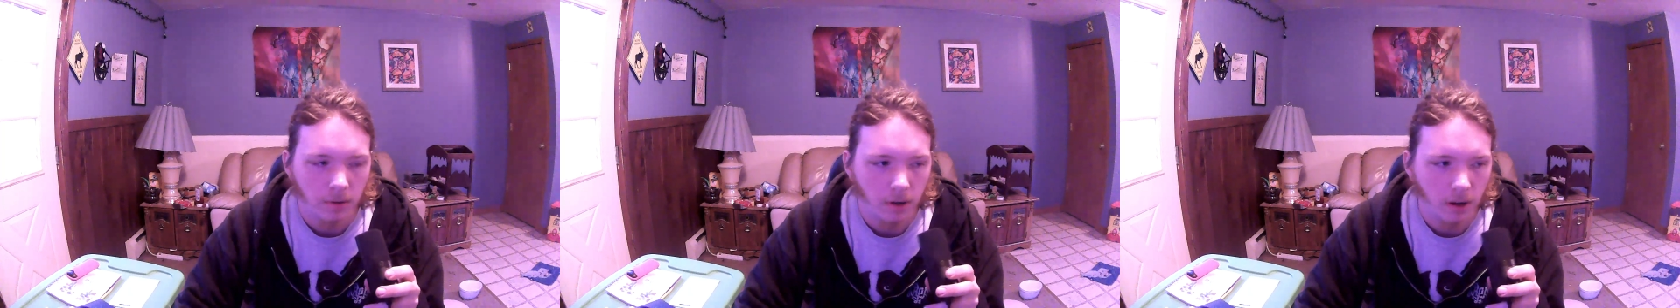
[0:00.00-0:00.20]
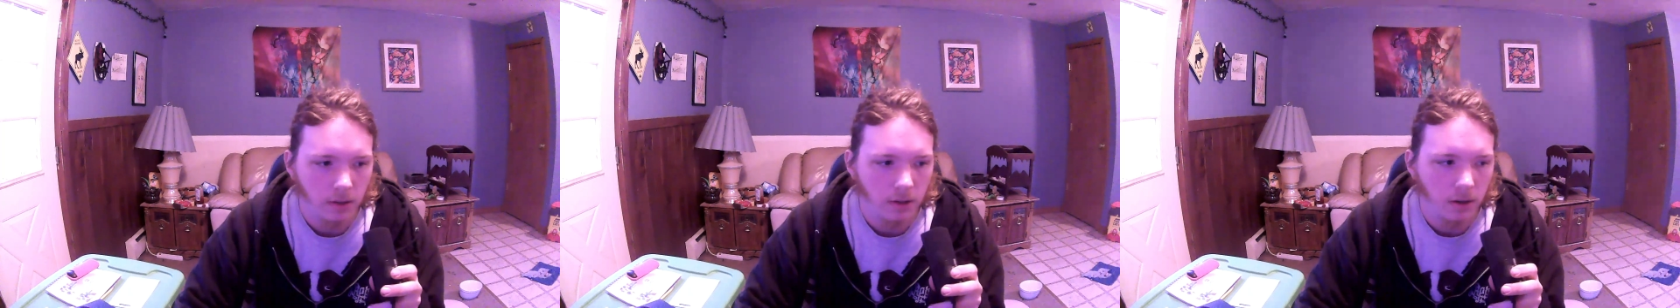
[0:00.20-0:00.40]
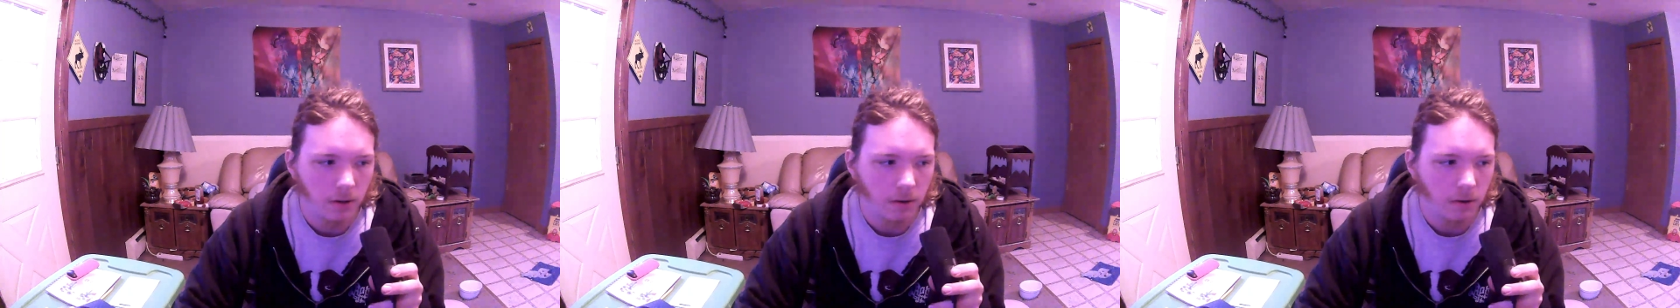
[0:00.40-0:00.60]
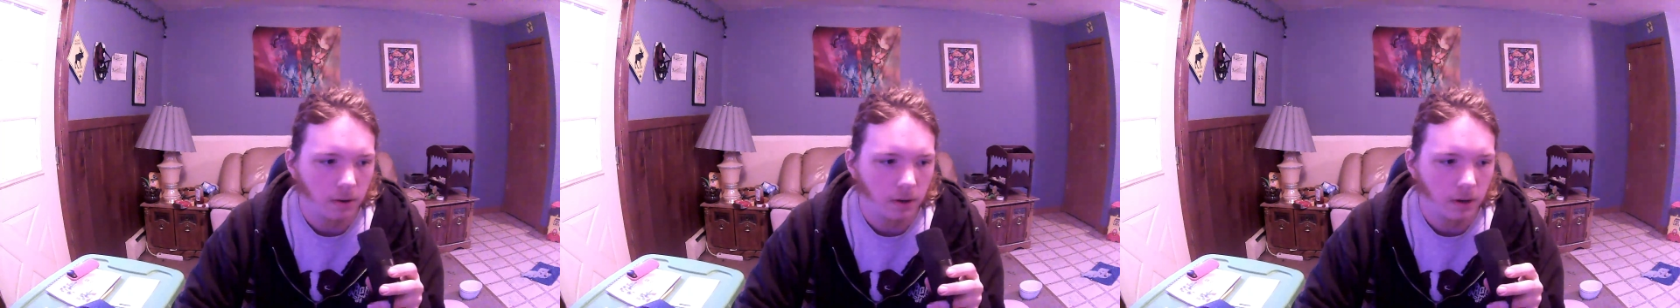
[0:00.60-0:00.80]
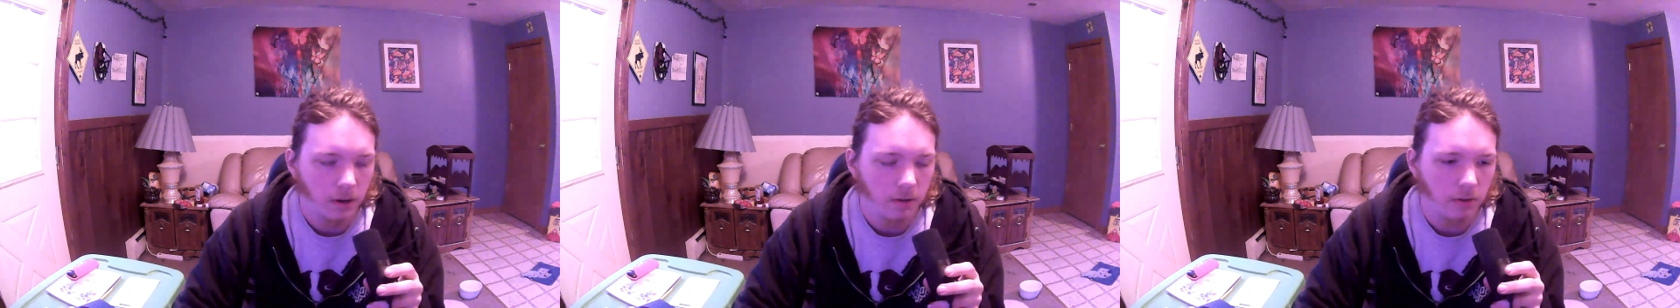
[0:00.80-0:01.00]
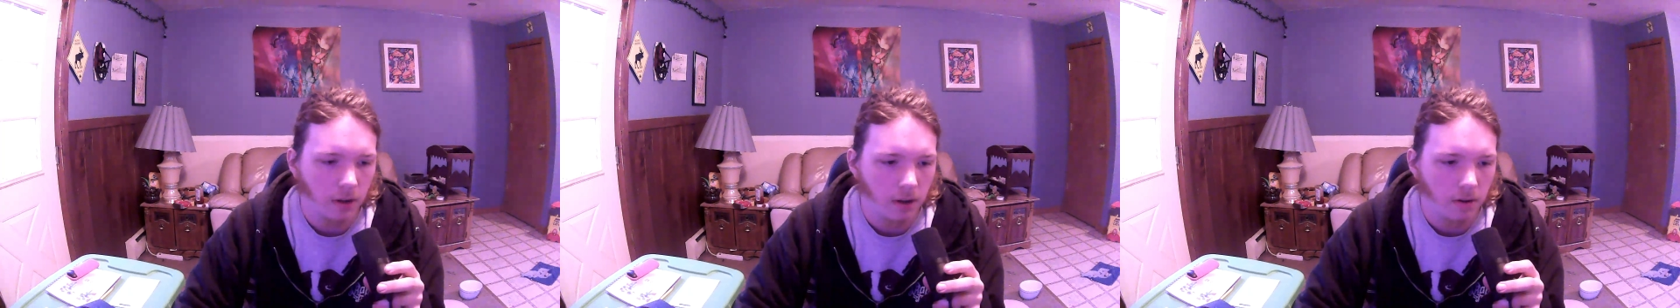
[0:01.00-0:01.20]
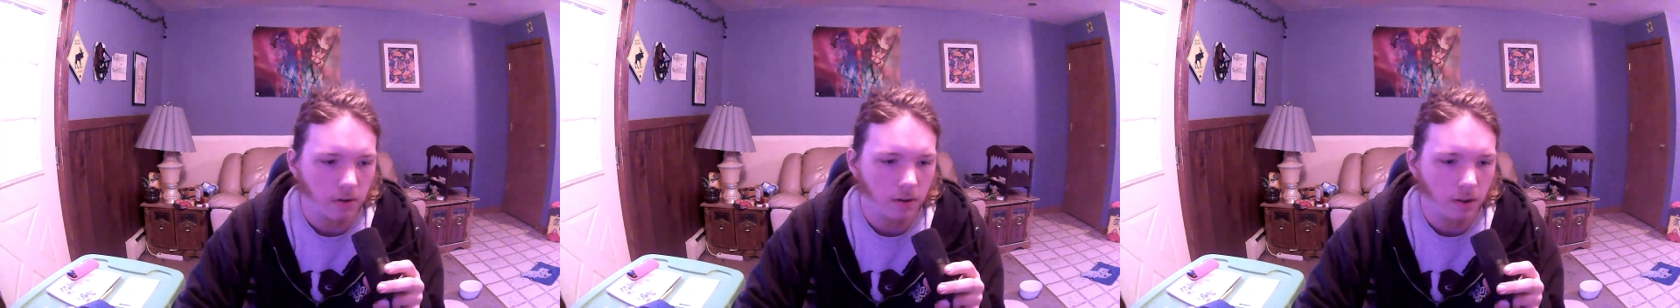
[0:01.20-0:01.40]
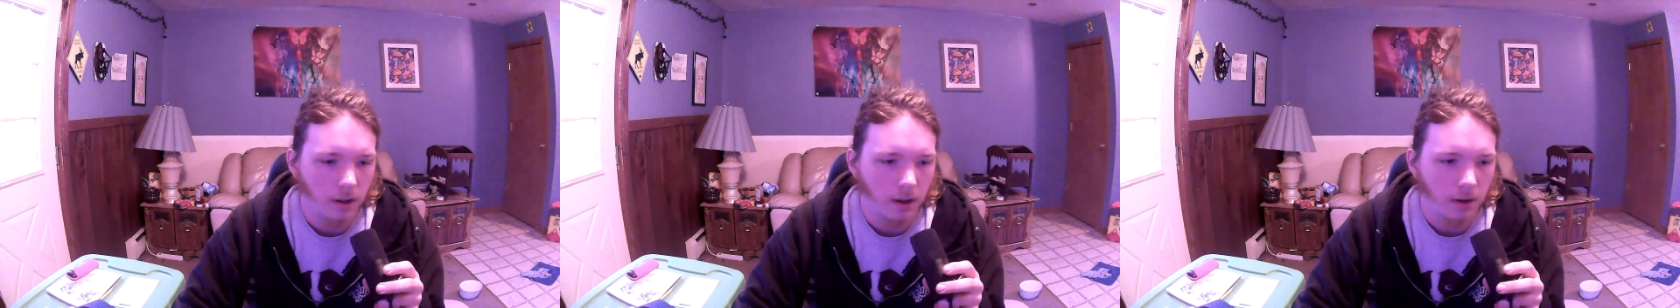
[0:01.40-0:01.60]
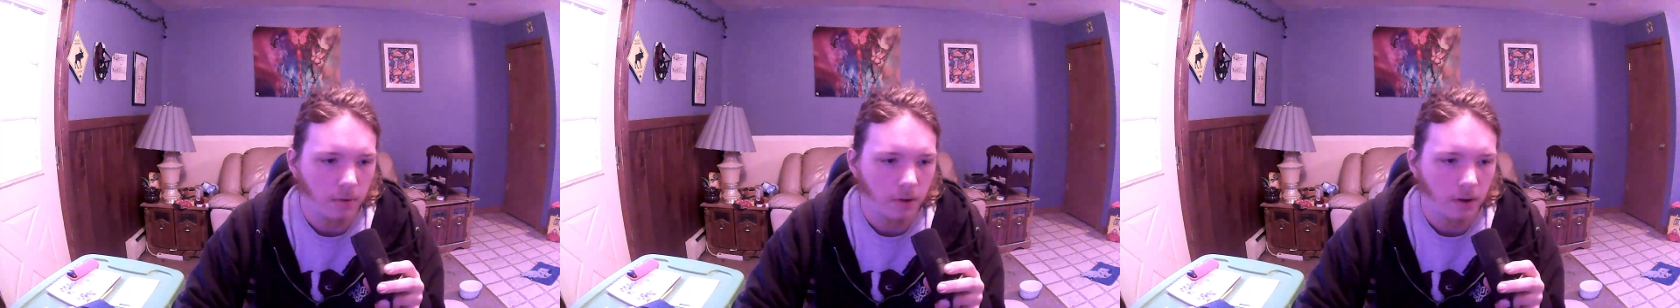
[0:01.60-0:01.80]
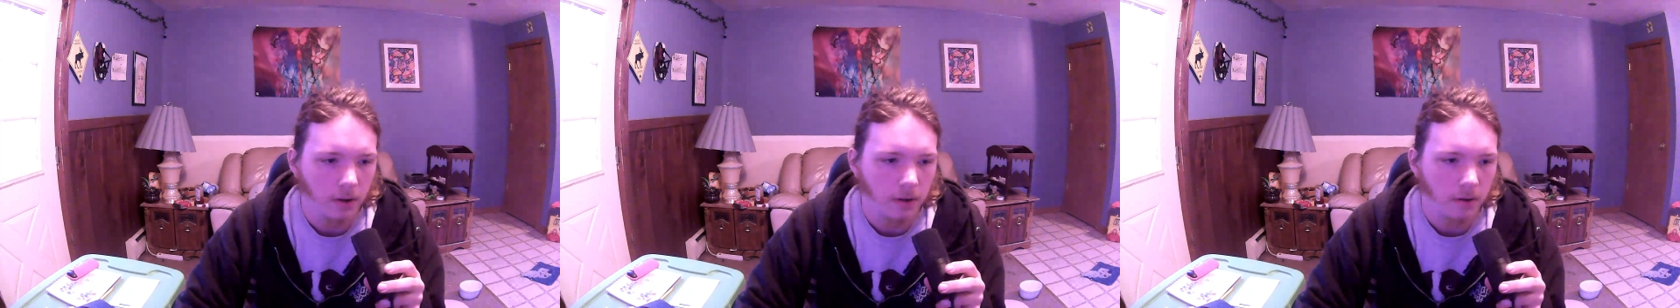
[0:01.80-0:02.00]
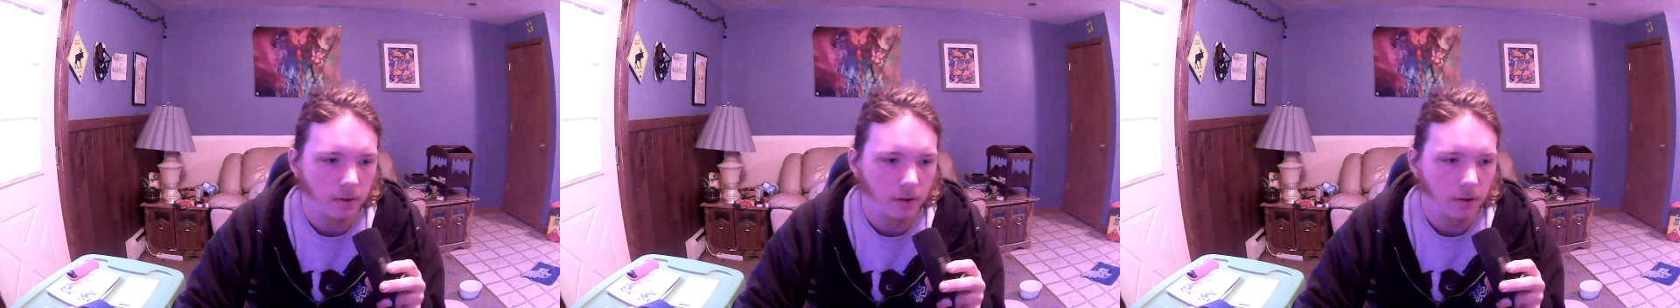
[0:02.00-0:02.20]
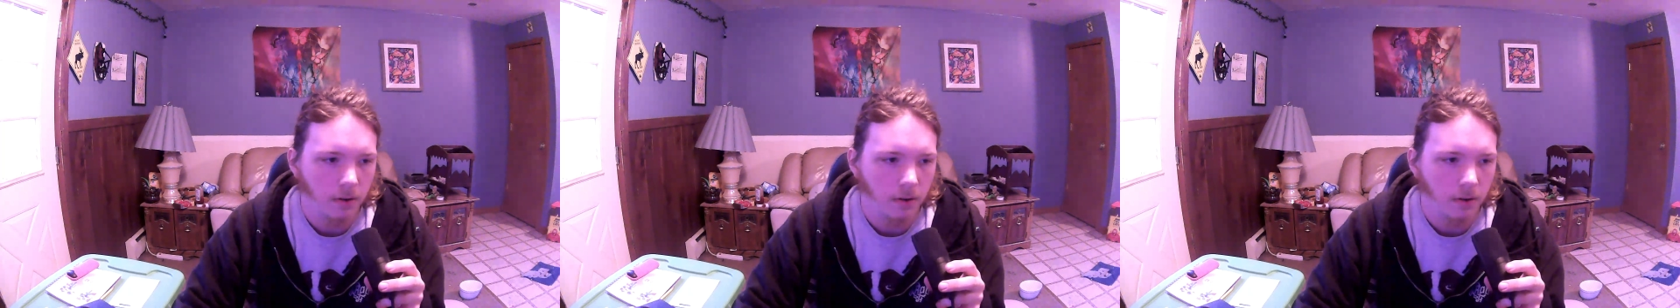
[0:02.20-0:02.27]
although in general I want to